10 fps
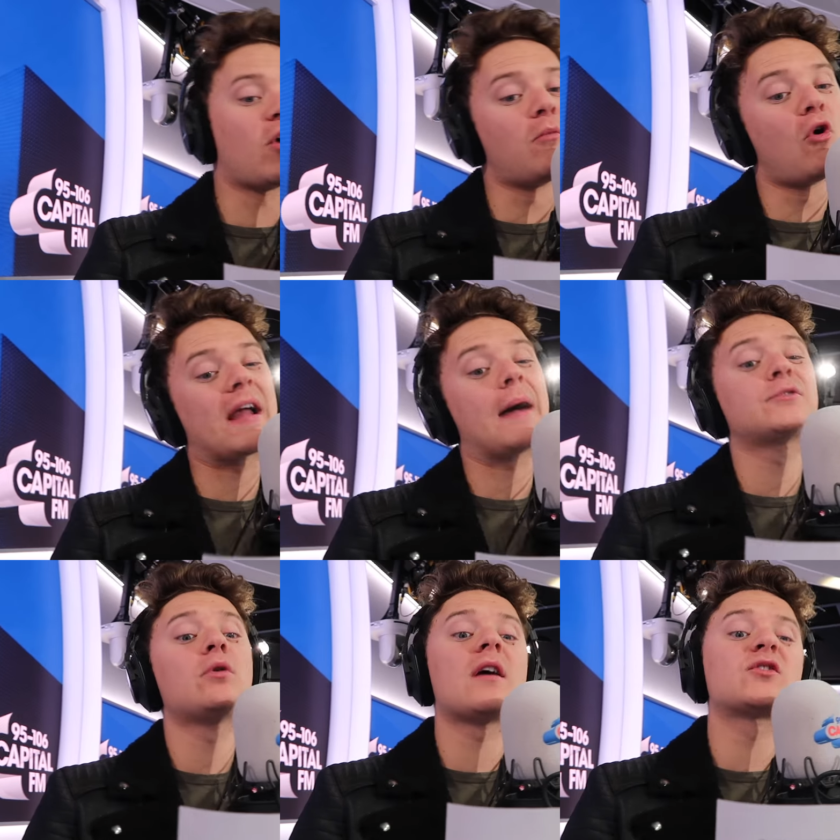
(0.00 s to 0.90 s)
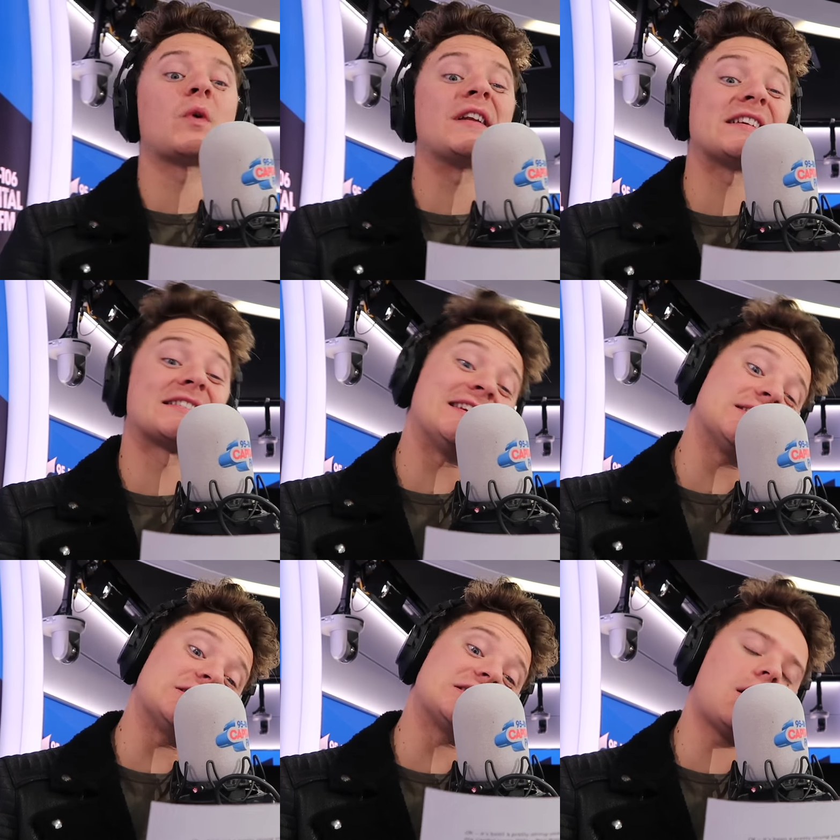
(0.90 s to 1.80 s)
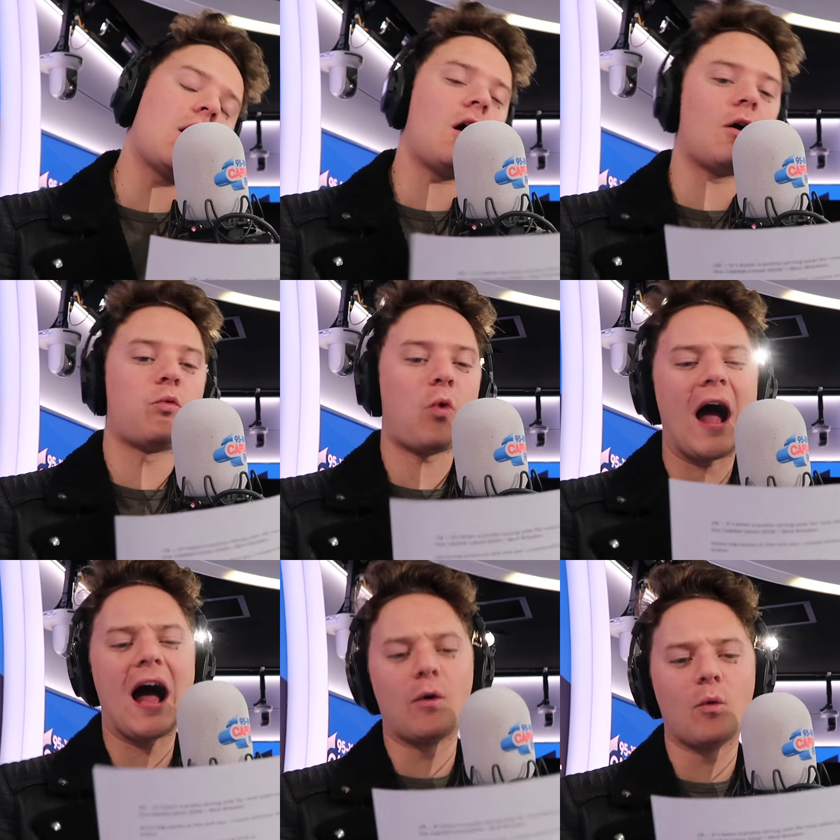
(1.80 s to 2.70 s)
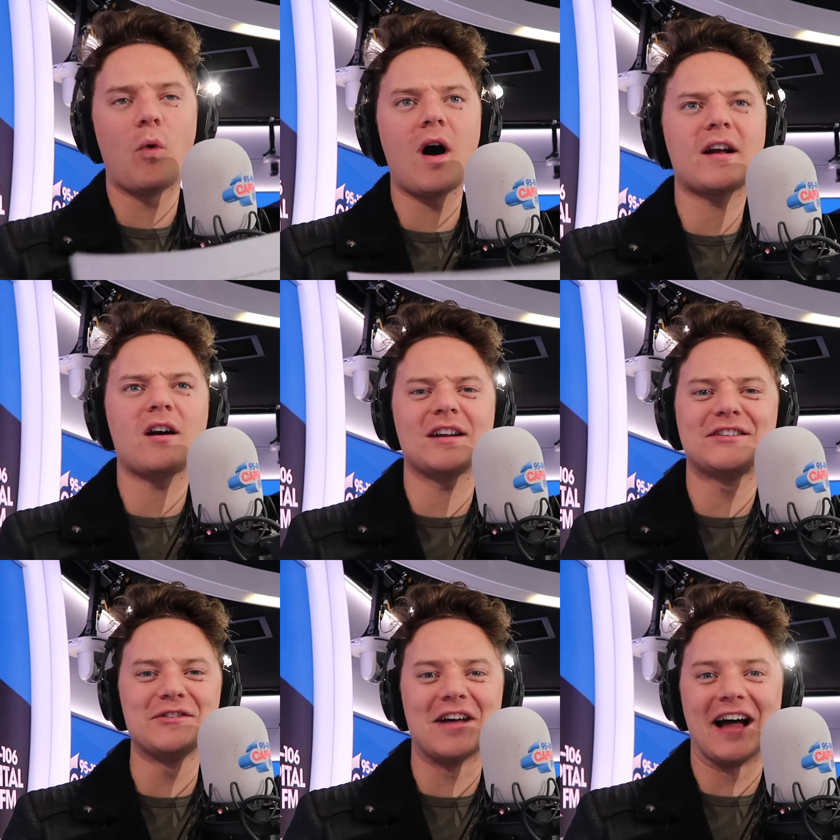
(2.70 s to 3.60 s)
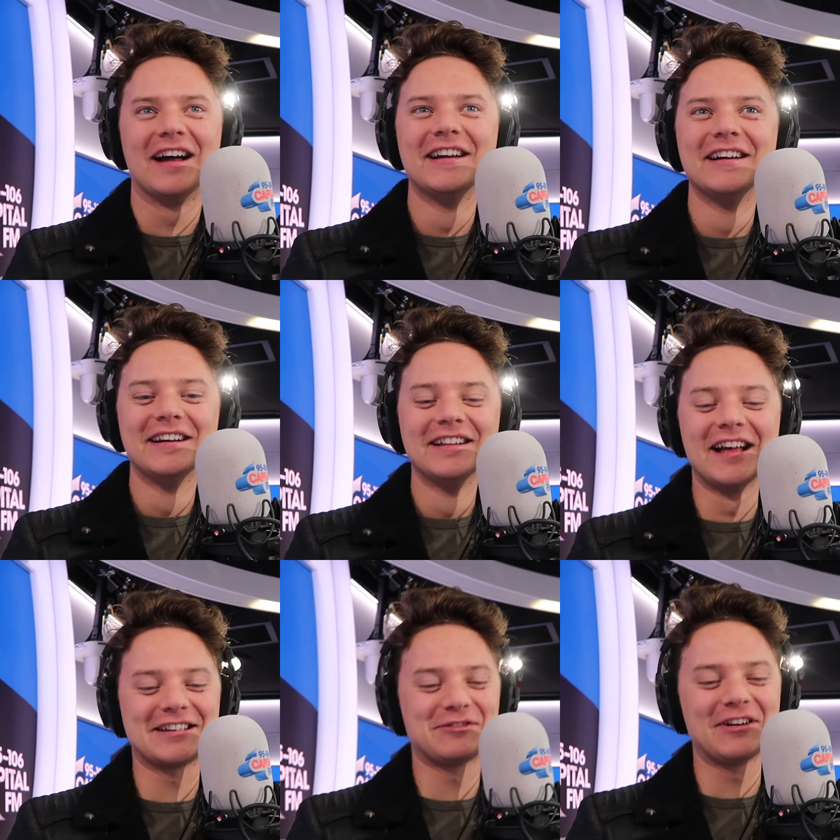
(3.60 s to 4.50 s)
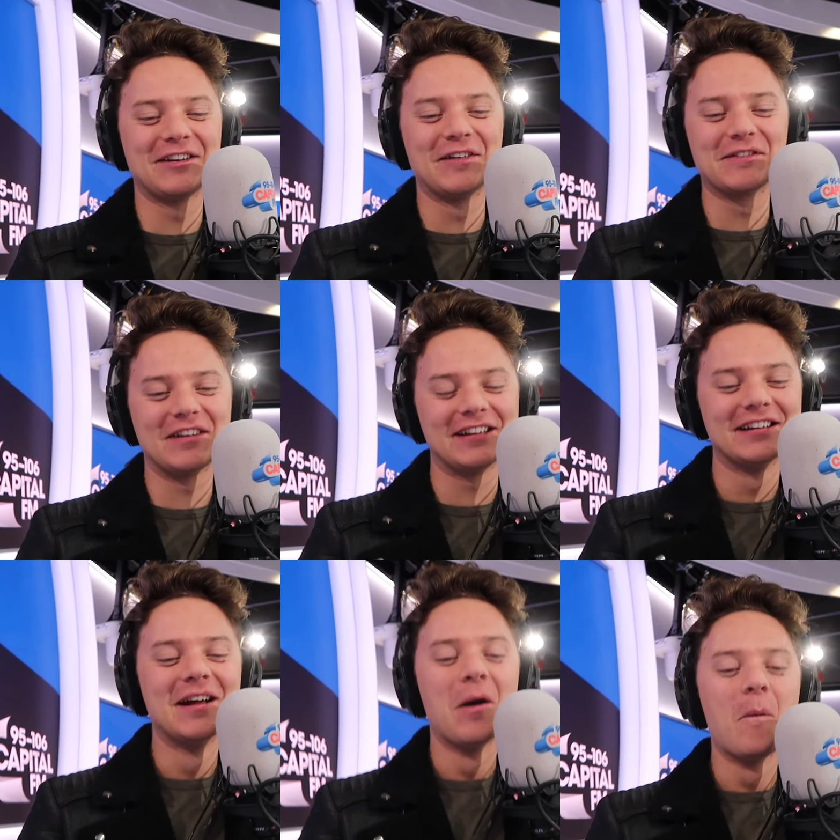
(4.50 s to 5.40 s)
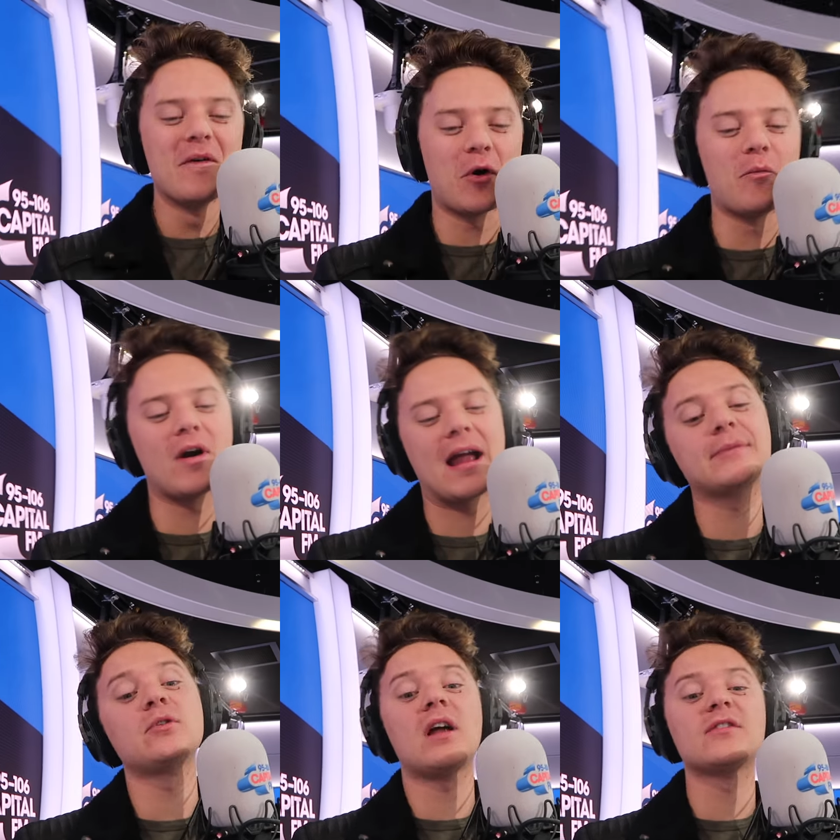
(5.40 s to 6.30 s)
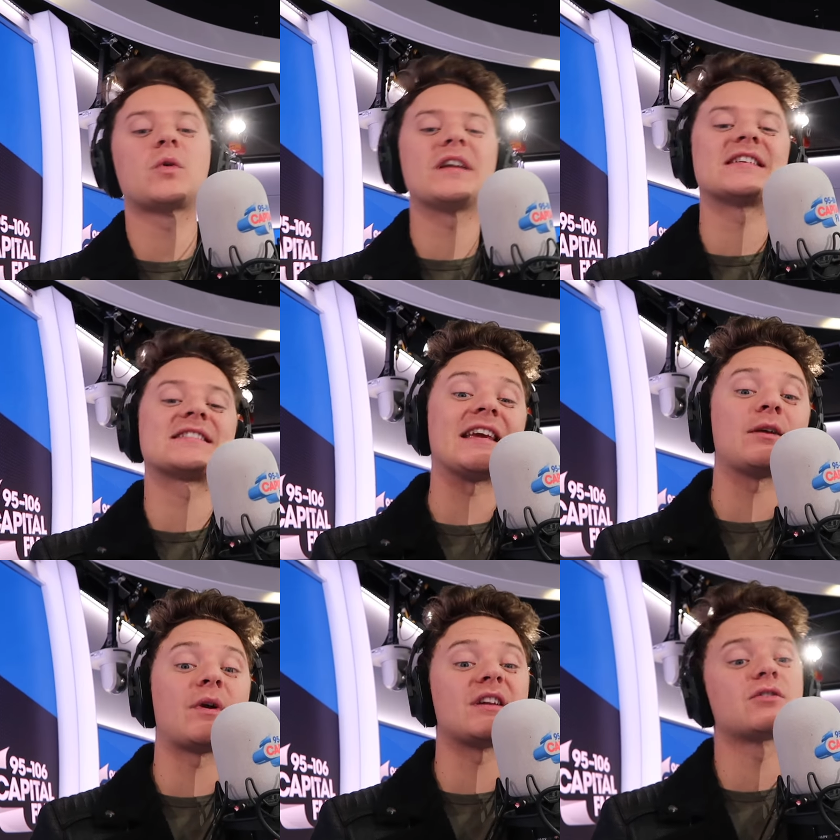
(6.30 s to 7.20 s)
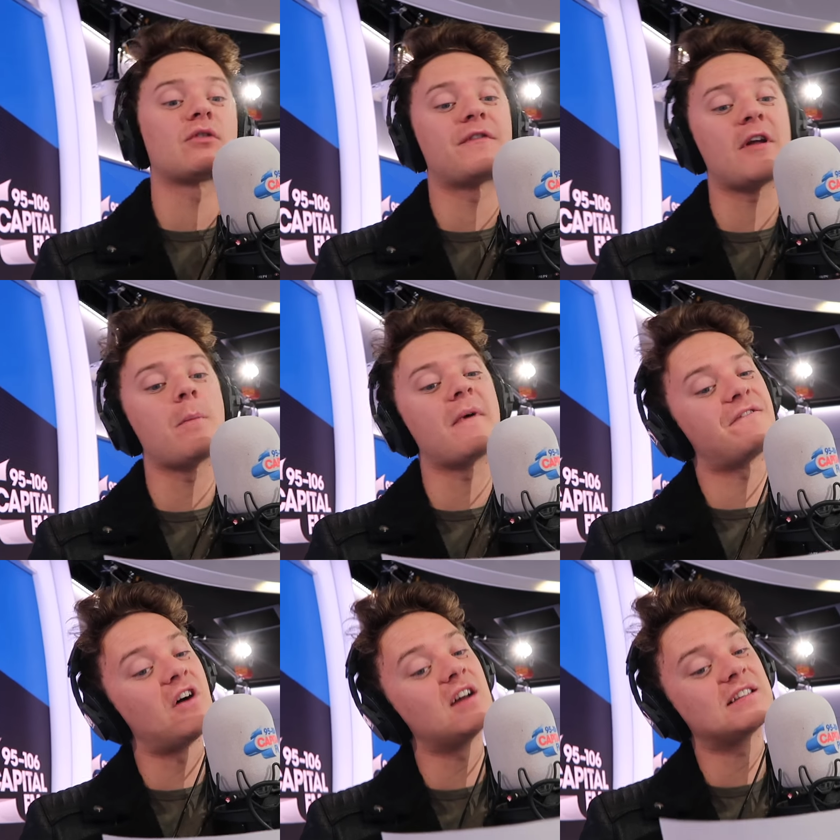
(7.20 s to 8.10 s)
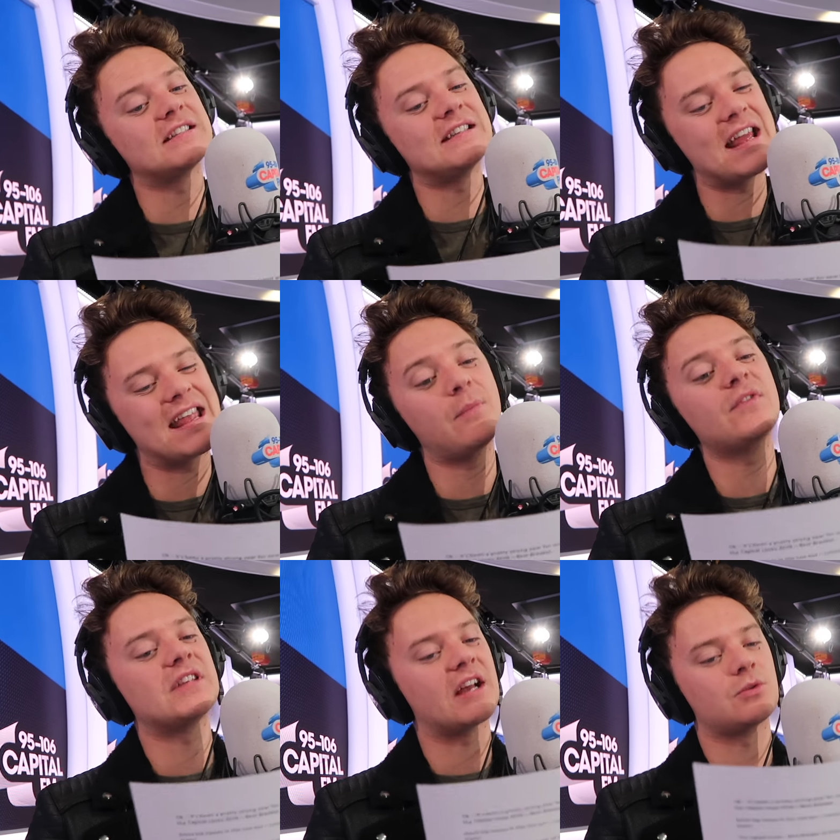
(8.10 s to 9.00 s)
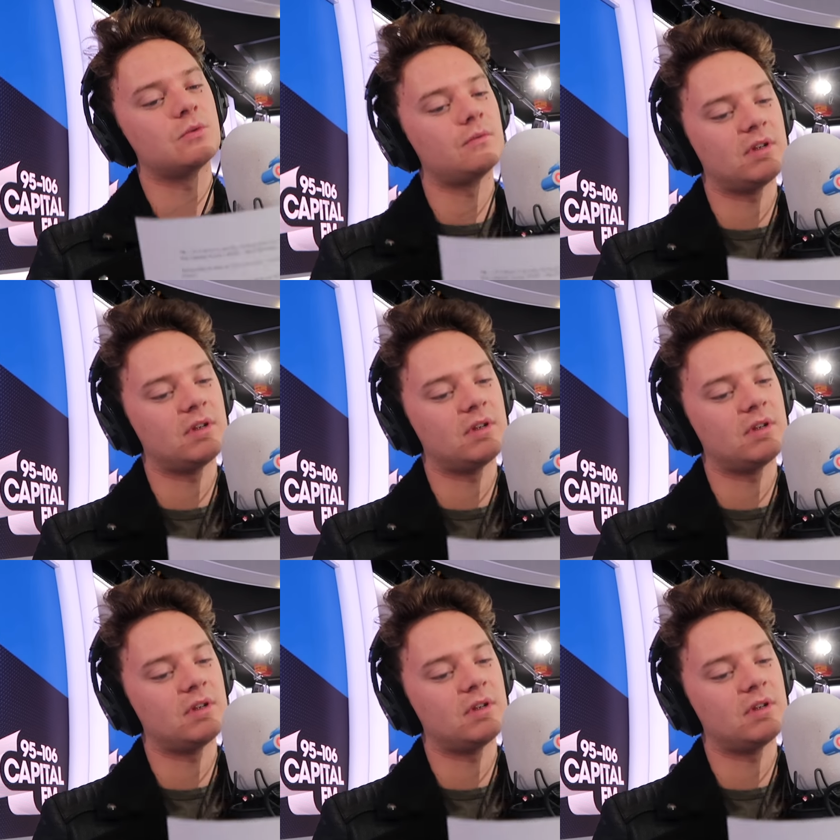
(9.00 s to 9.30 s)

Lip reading: We've got more Capital Loves 2016. Oh, wow. Why can't I do that? That's really annoying me. We've got more Capital Loves 2016 winners to reveal, but first it's Naked with Sexual.